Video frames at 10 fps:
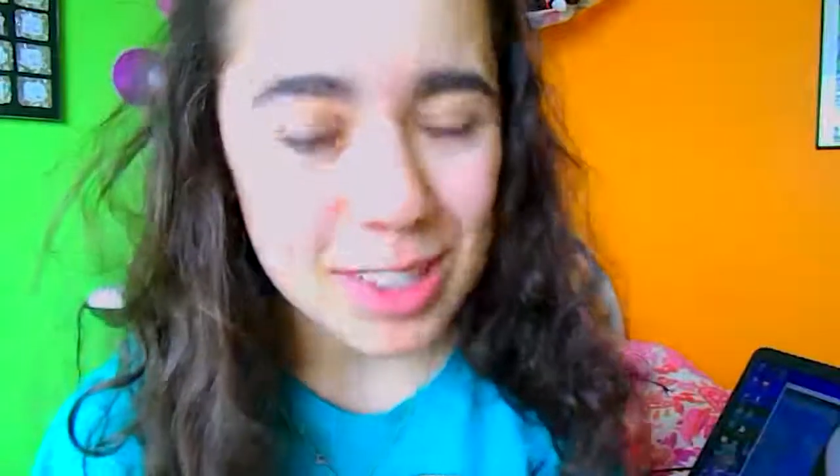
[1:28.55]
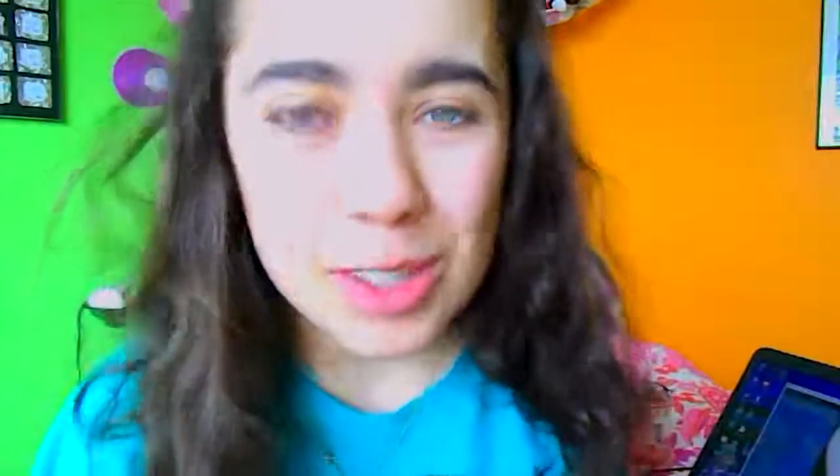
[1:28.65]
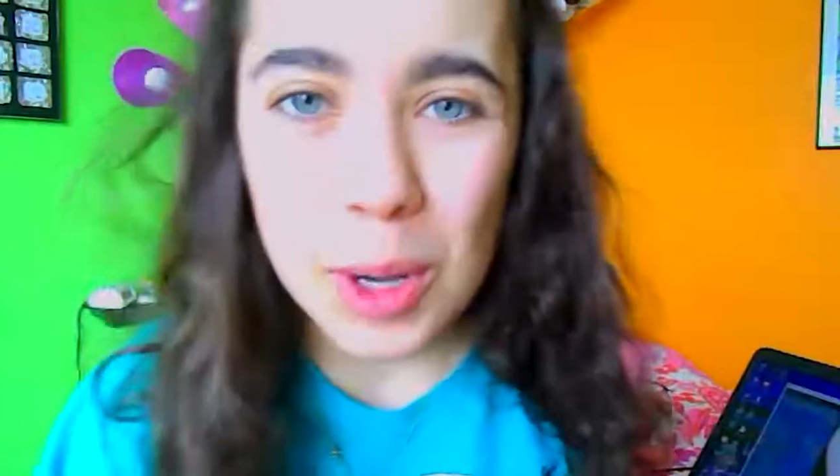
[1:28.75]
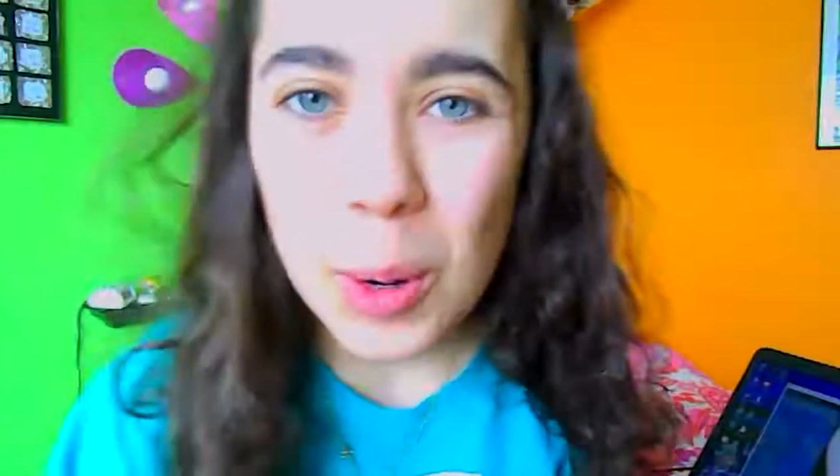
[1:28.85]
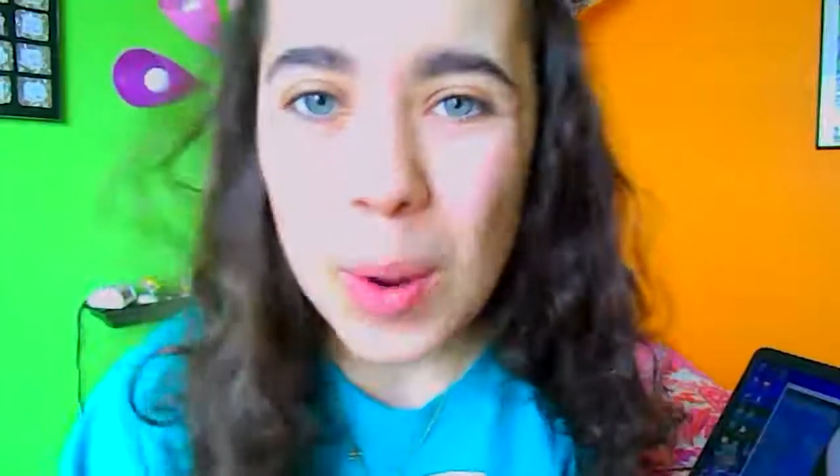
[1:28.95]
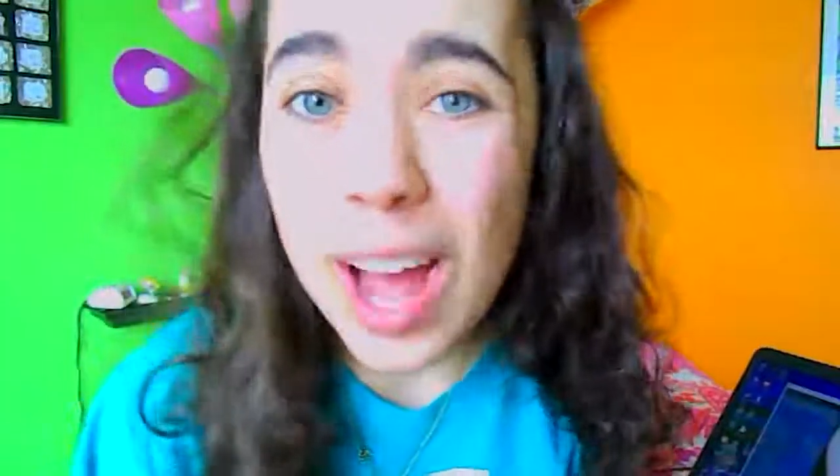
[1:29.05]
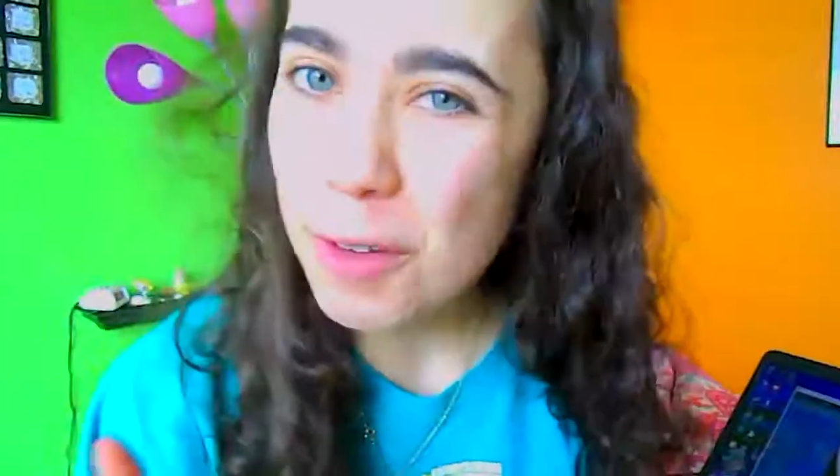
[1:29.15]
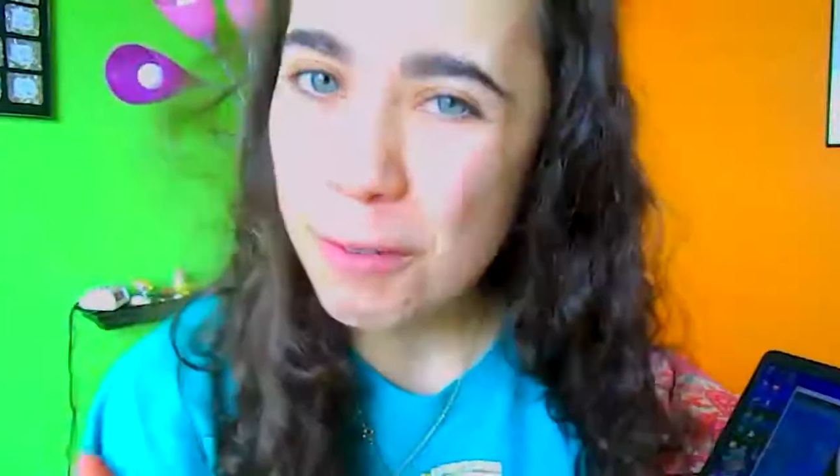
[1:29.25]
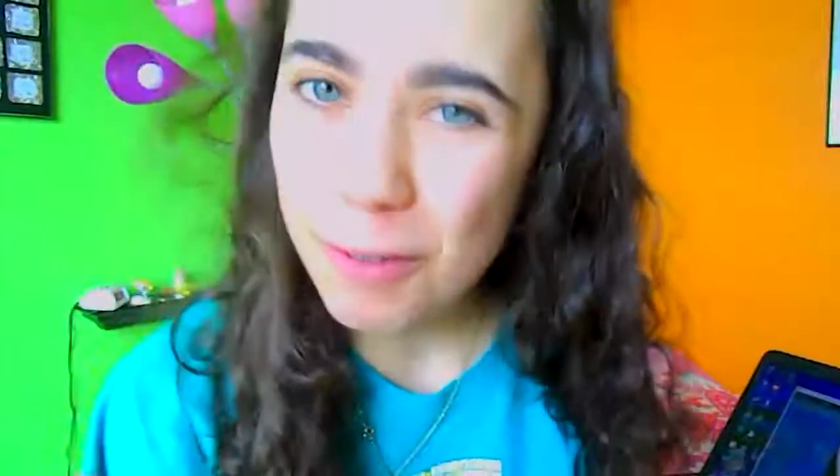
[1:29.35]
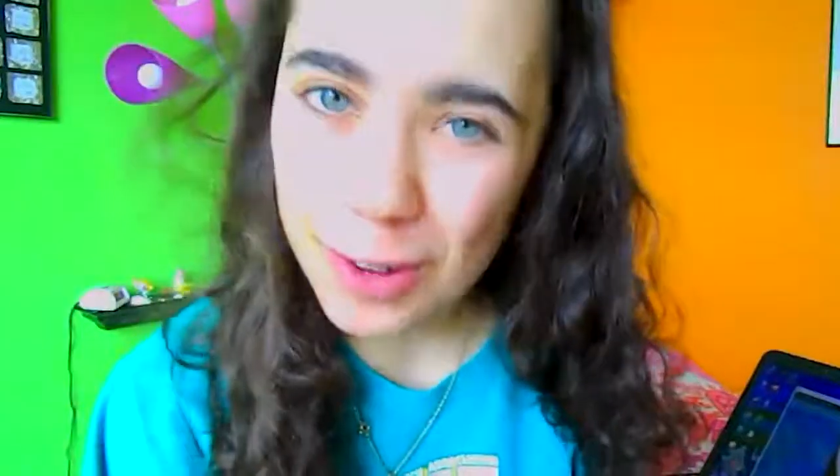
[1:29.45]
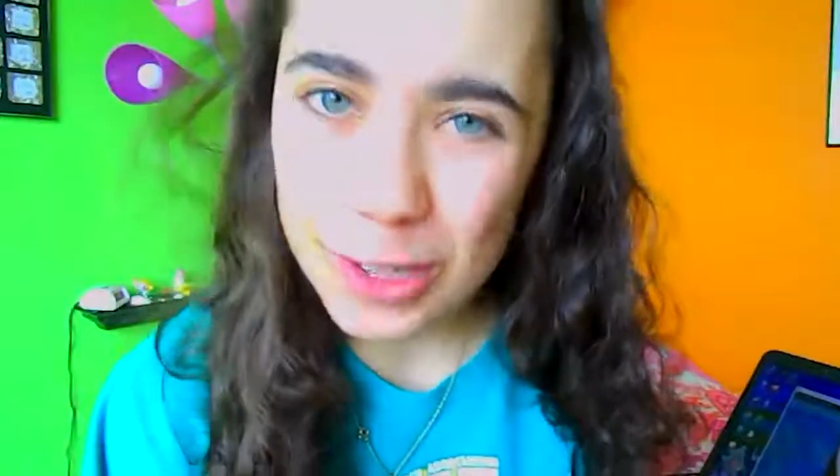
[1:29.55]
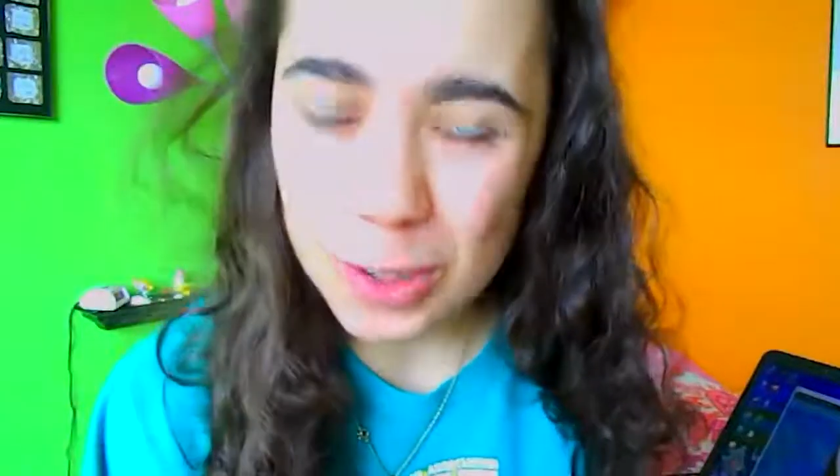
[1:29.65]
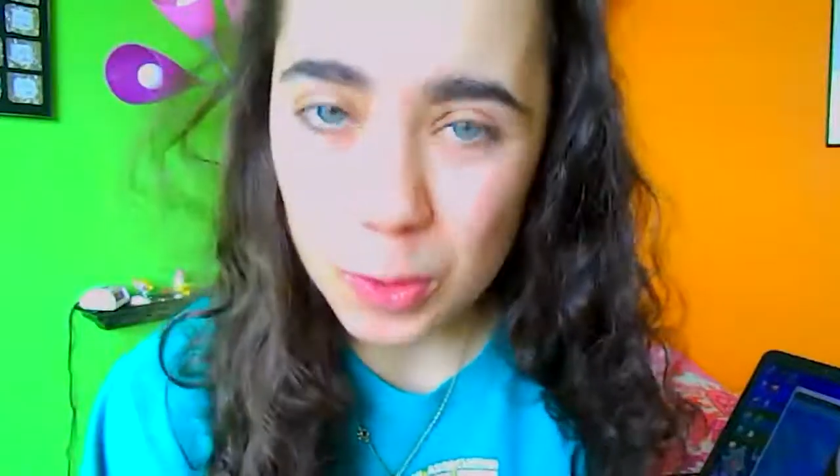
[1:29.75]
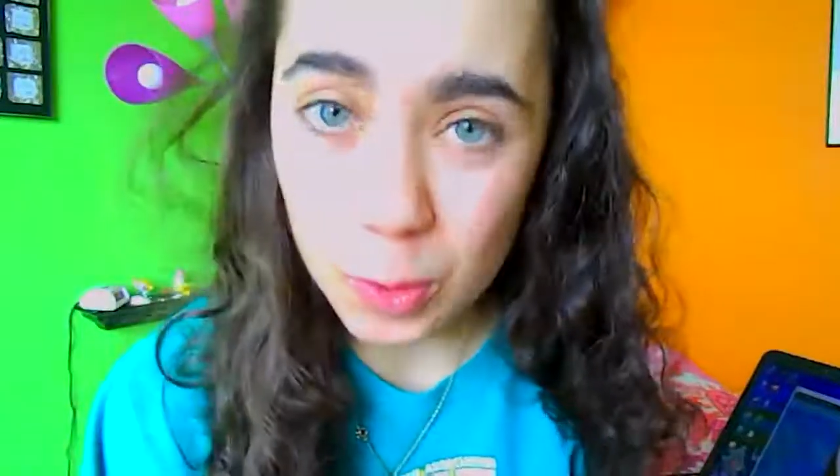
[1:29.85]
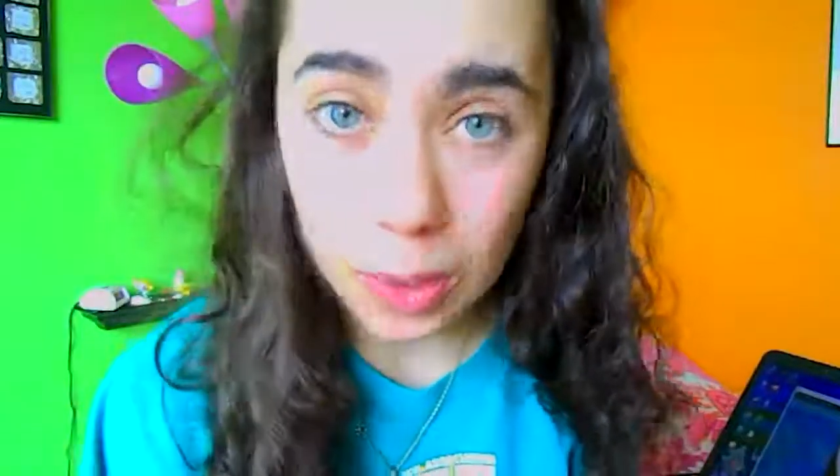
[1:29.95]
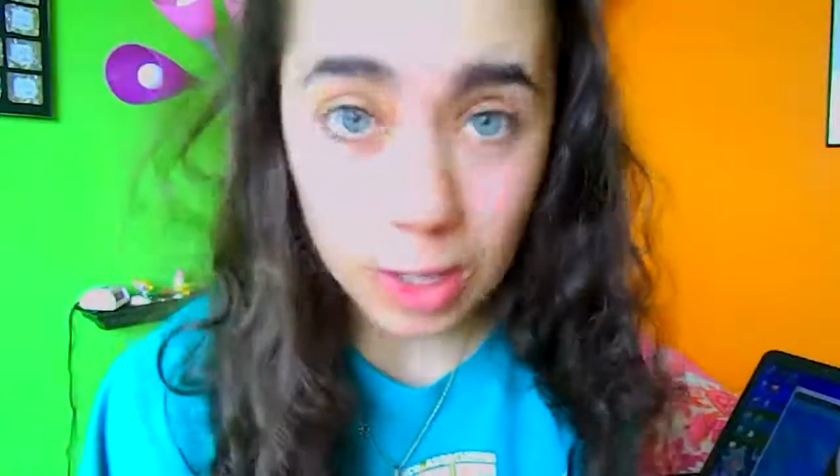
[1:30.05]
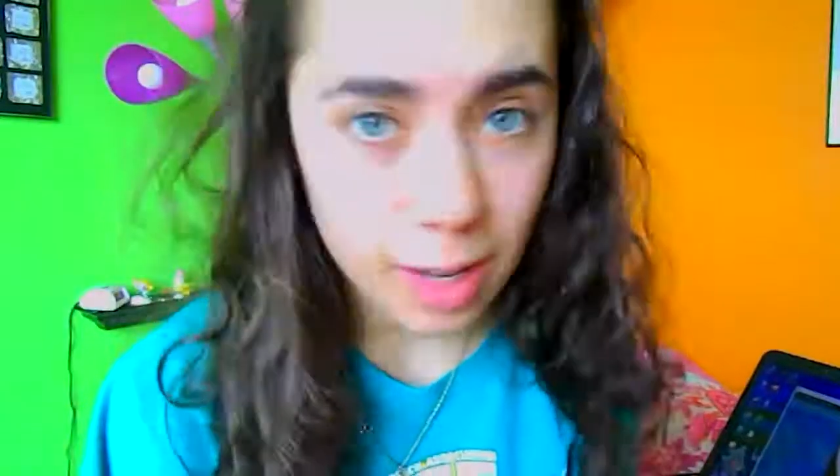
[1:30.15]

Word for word: So the first rule